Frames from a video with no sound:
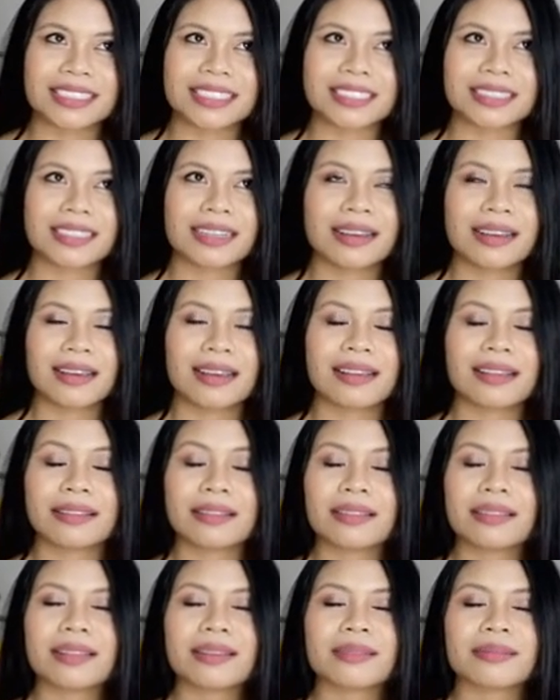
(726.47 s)
It's
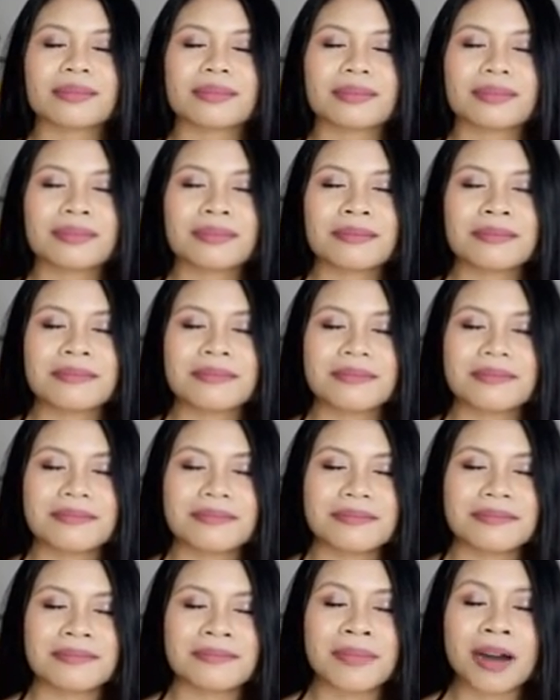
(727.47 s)
the
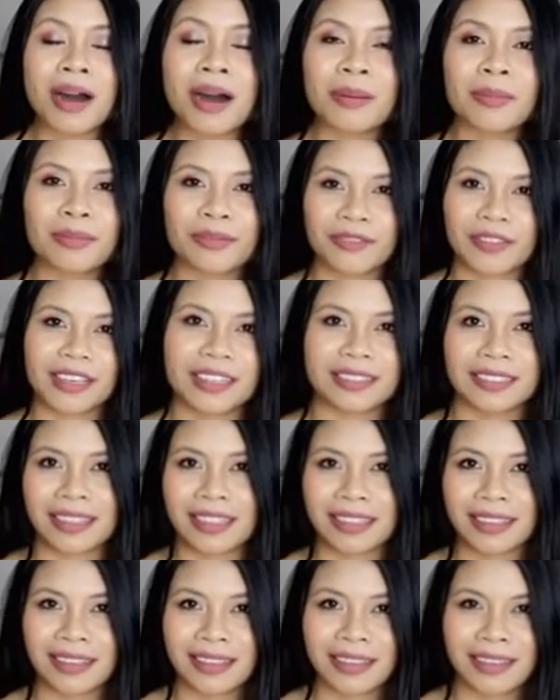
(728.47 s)
mom
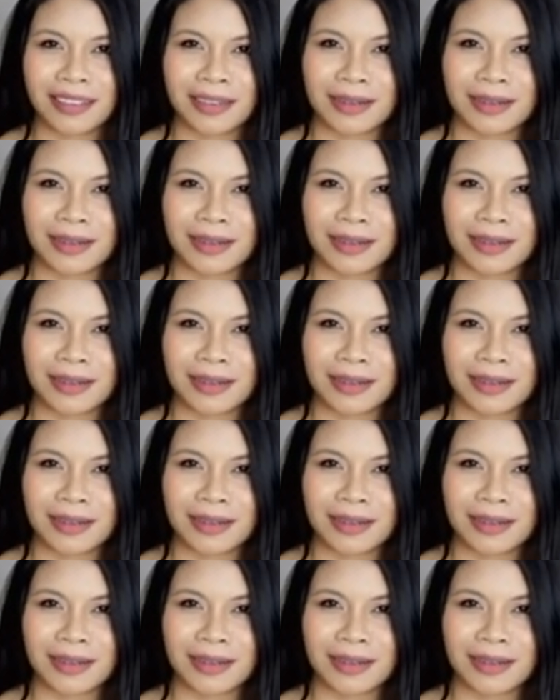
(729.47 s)
feeling,